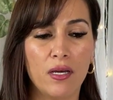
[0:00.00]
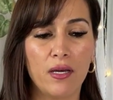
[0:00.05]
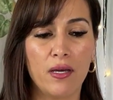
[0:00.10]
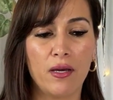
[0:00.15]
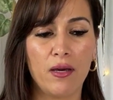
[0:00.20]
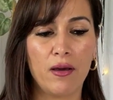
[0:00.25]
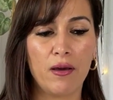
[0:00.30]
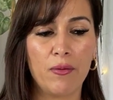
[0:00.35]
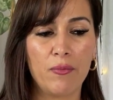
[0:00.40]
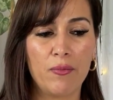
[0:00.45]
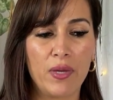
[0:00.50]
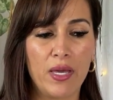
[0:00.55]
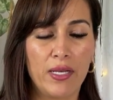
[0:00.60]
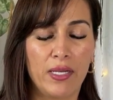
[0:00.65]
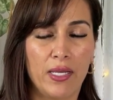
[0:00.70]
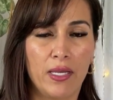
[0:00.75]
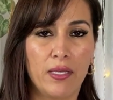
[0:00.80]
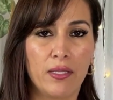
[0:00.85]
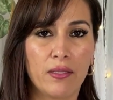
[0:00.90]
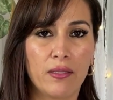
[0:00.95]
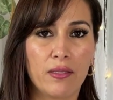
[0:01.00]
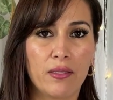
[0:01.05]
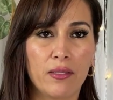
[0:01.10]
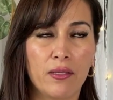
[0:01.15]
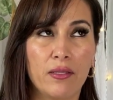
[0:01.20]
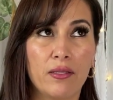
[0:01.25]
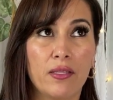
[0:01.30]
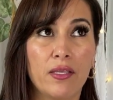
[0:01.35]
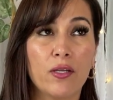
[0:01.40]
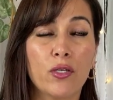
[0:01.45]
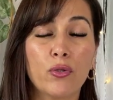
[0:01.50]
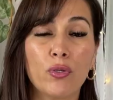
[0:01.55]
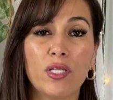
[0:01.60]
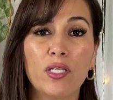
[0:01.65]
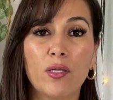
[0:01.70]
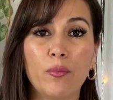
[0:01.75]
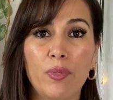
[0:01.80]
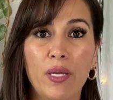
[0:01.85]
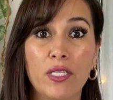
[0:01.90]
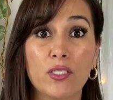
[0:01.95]
The
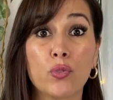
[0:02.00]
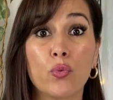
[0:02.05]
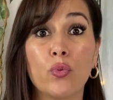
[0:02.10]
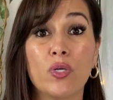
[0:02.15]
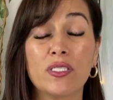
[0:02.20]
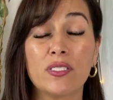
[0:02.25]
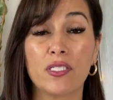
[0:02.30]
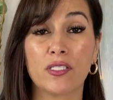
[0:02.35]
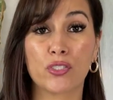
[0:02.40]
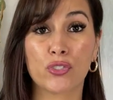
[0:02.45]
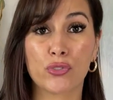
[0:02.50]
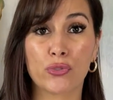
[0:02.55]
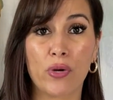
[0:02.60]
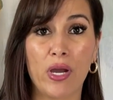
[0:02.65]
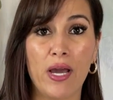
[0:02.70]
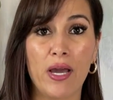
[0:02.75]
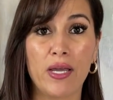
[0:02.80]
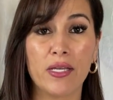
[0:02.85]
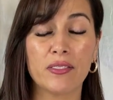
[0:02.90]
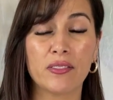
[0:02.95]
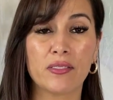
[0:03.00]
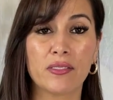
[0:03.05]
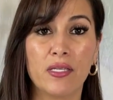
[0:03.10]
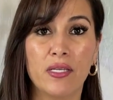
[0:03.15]
acrylic paint, once it dries,